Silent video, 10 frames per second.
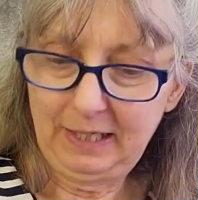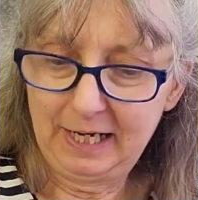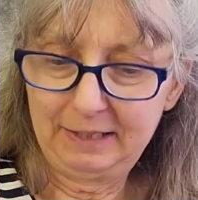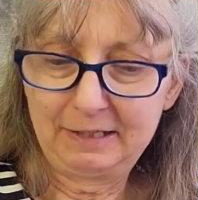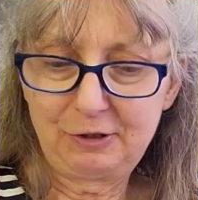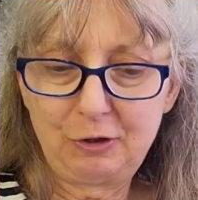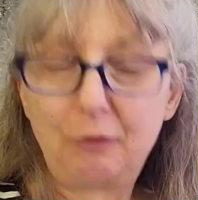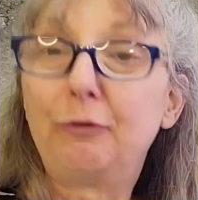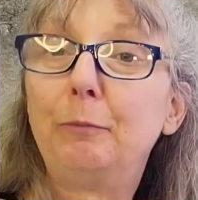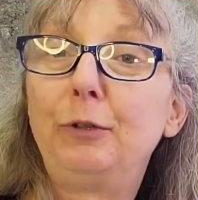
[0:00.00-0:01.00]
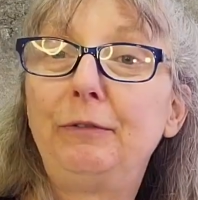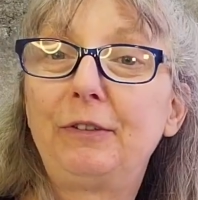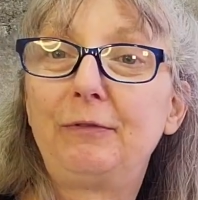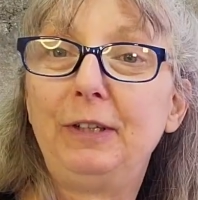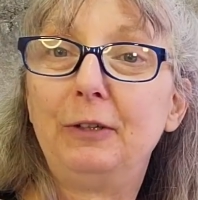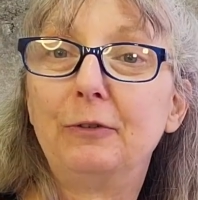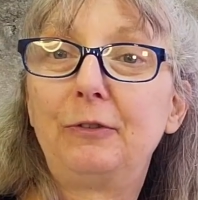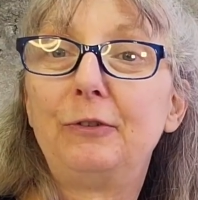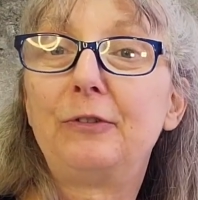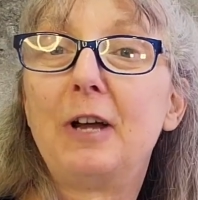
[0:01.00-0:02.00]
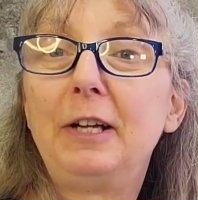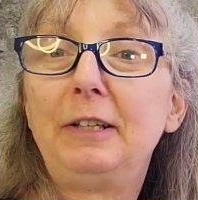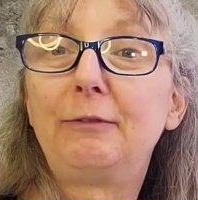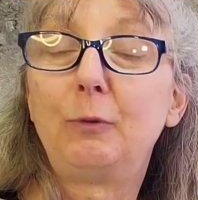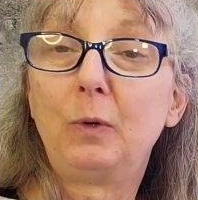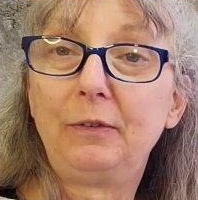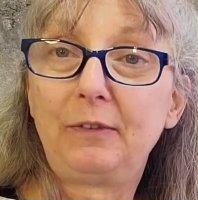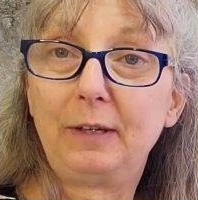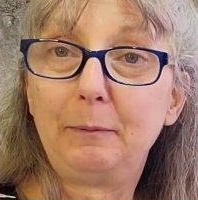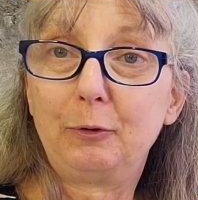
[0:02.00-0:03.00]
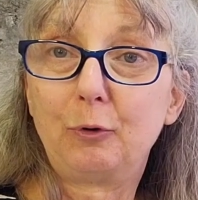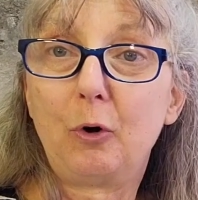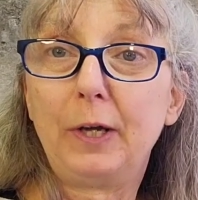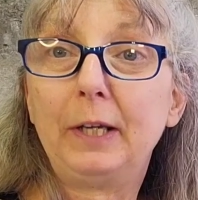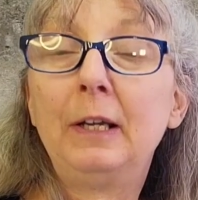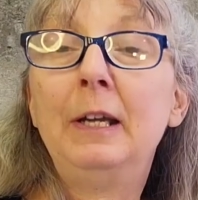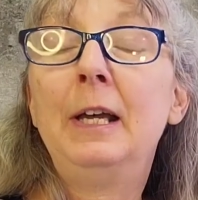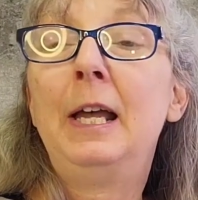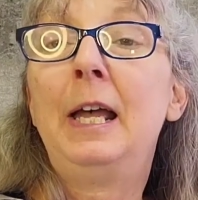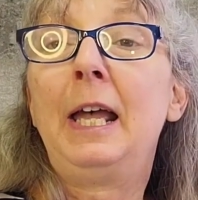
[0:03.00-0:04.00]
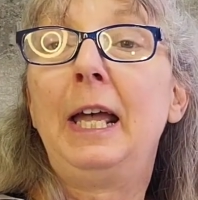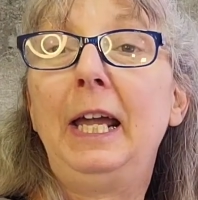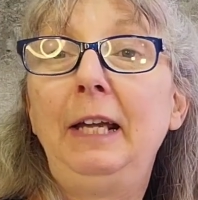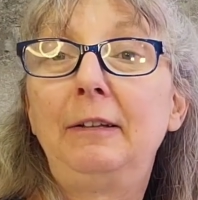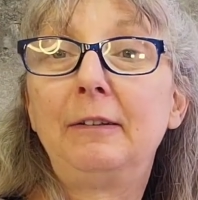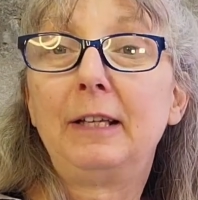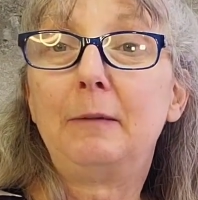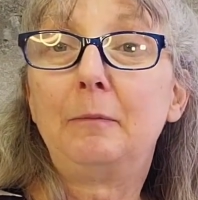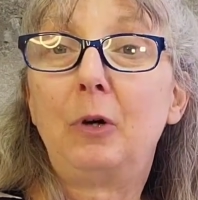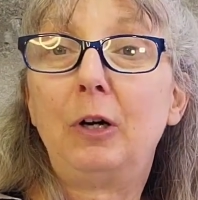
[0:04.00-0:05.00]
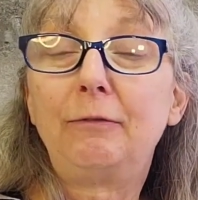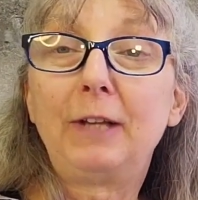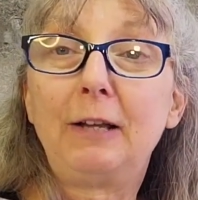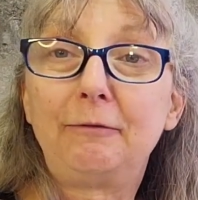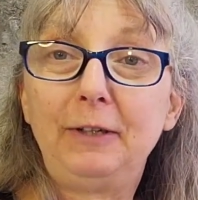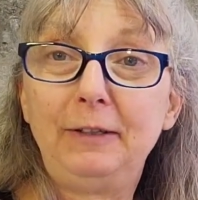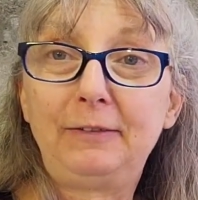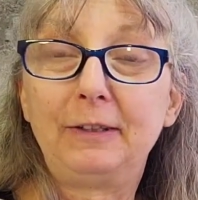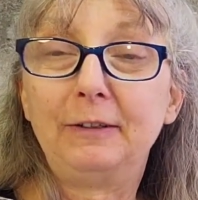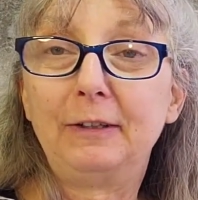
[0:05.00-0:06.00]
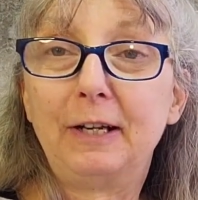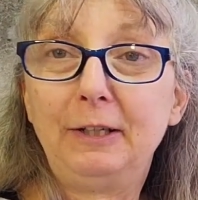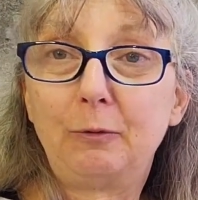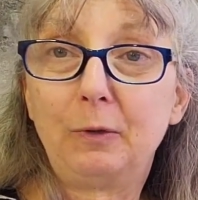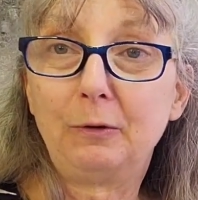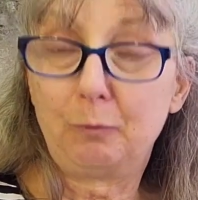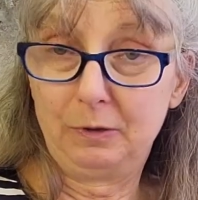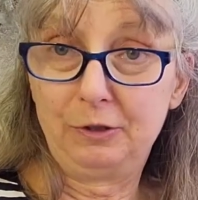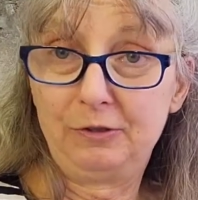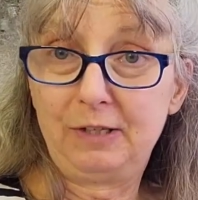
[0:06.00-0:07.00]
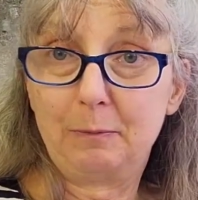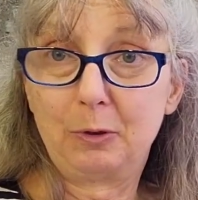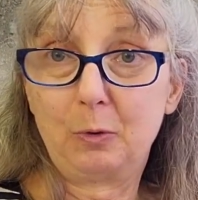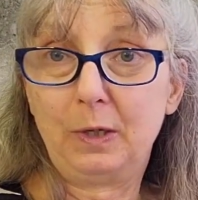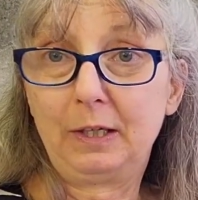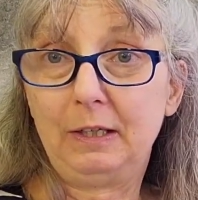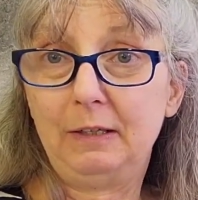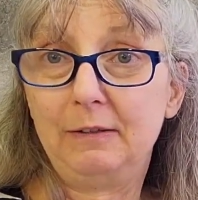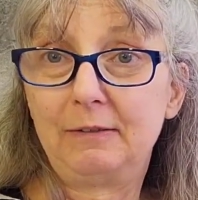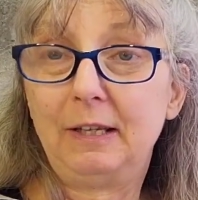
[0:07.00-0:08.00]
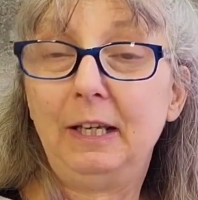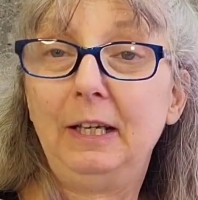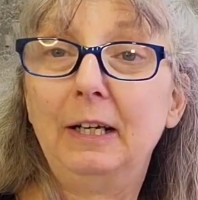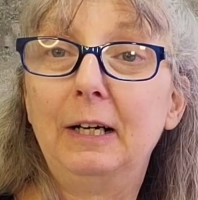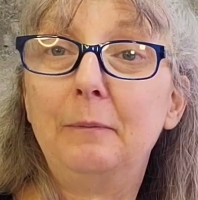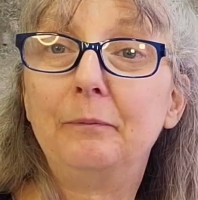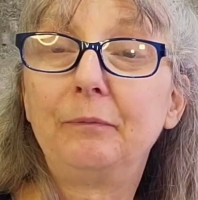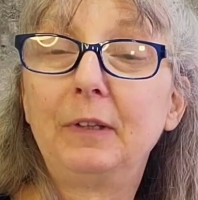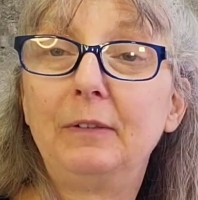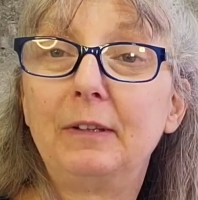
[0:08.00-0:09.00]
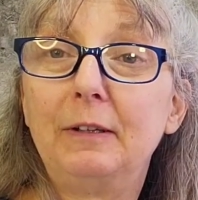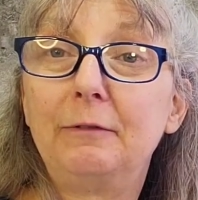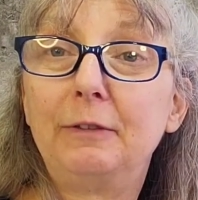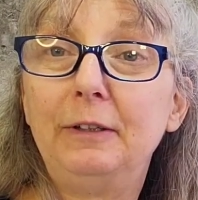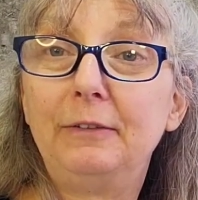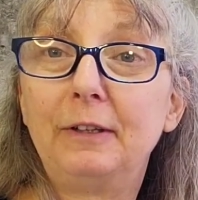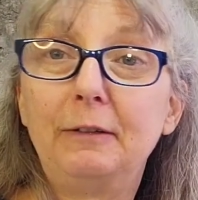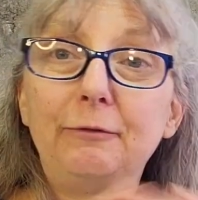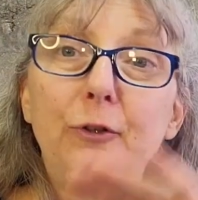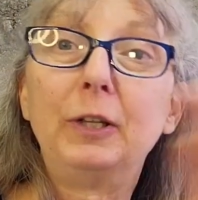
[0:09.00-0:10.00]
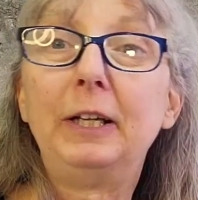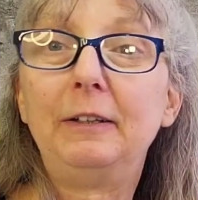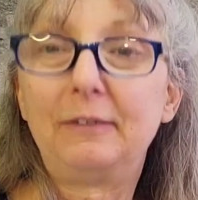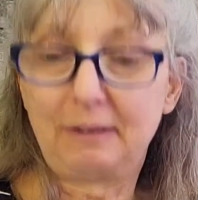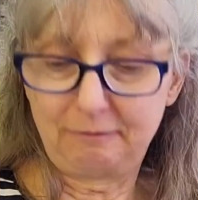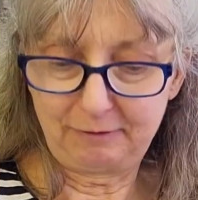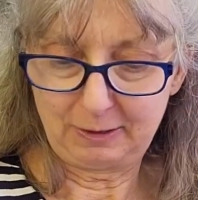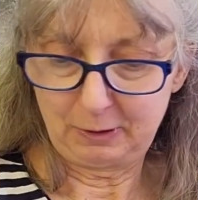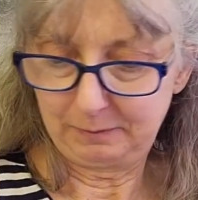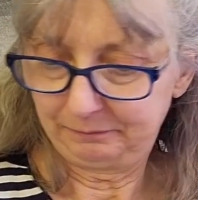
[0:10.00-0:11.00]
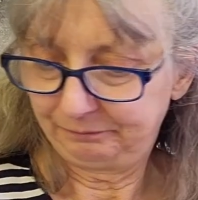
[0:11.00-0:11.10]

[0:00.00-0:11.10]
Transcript: And as you know from previous videos, there's nine different ones that I'm growing eight of them are flat faced, and the ninth one, which is double quick, is a um, is a is a full headed sunflower.